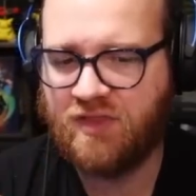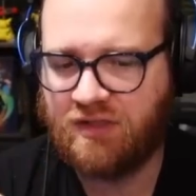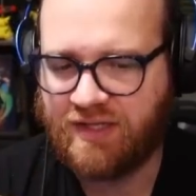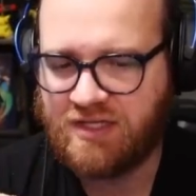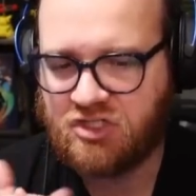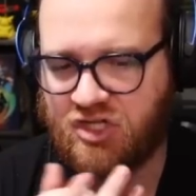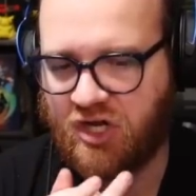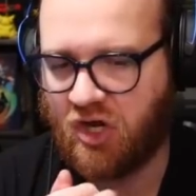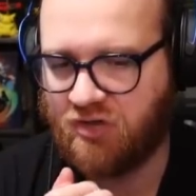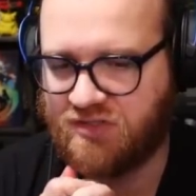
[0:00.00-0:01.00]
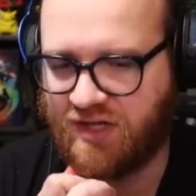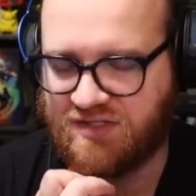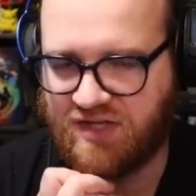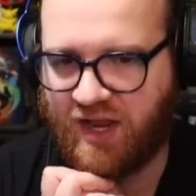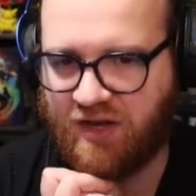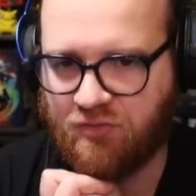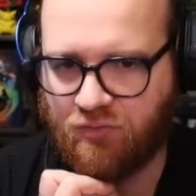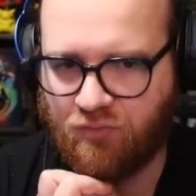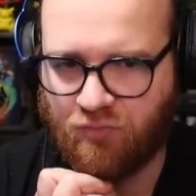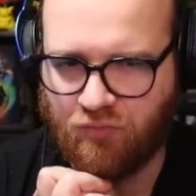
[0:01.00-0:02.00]
the leech here doesn't
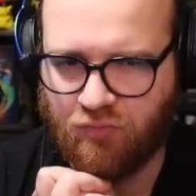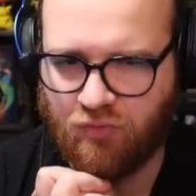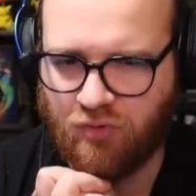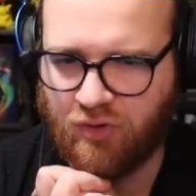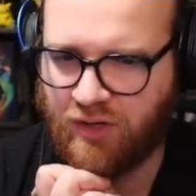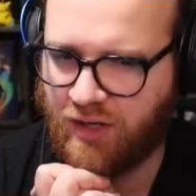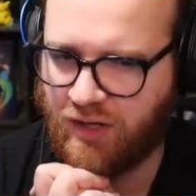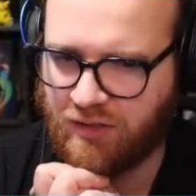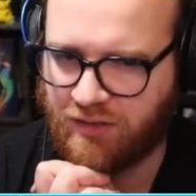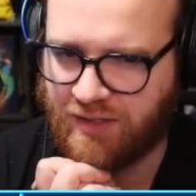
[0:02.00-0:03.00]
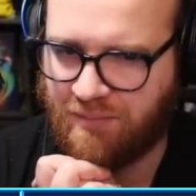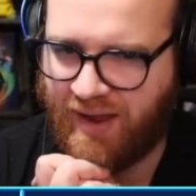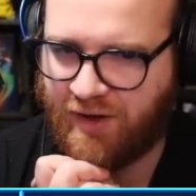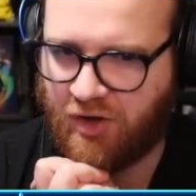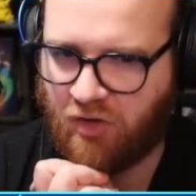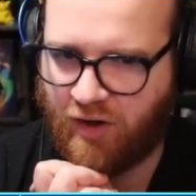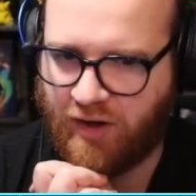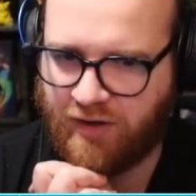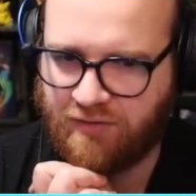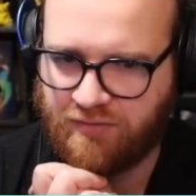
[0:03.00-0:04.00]
really matter,
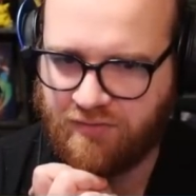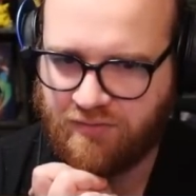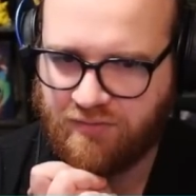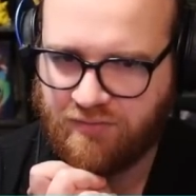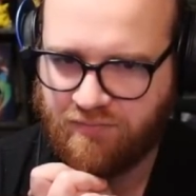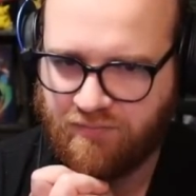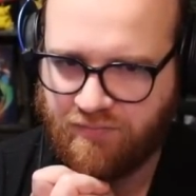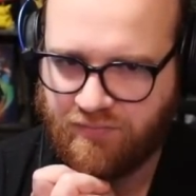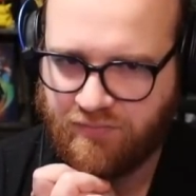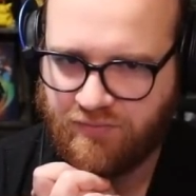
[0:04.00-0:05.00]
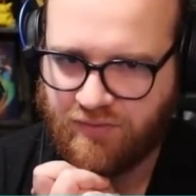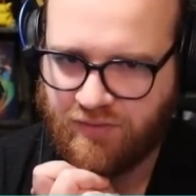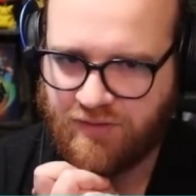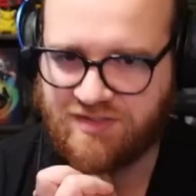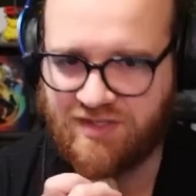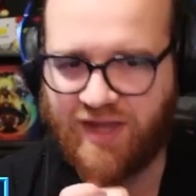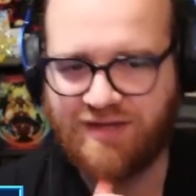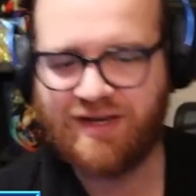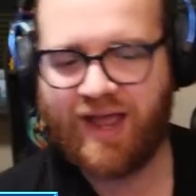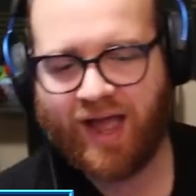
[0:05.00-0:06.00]
right? Because,
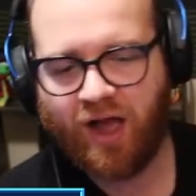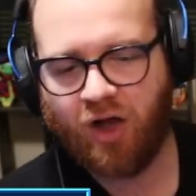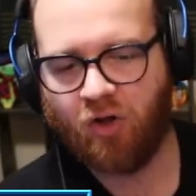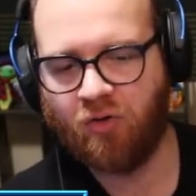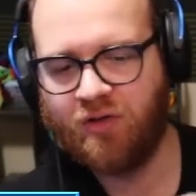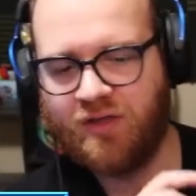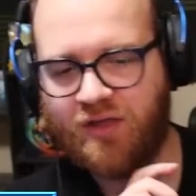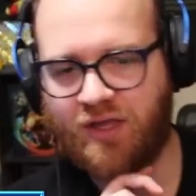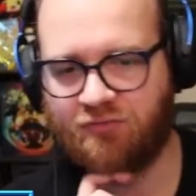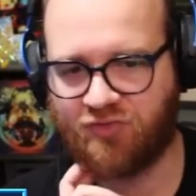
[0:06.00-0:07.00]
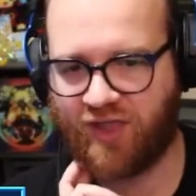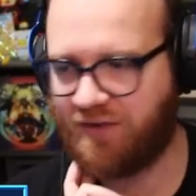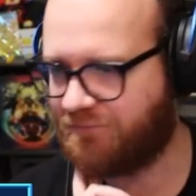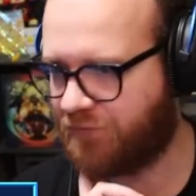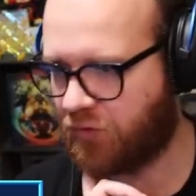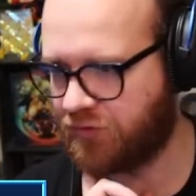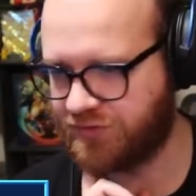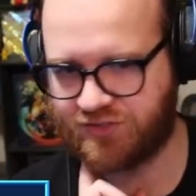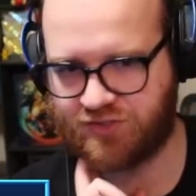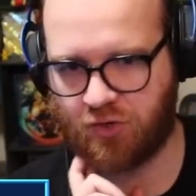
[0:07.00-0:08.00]
like, now, if they full
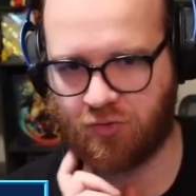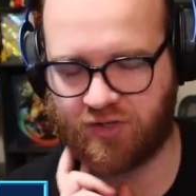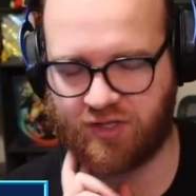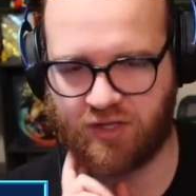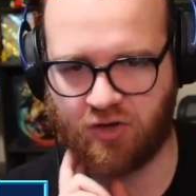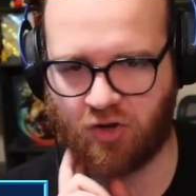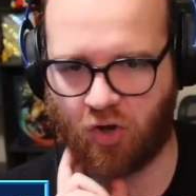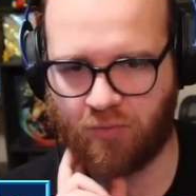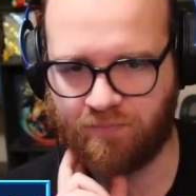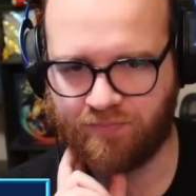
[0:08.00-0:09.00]
soak here,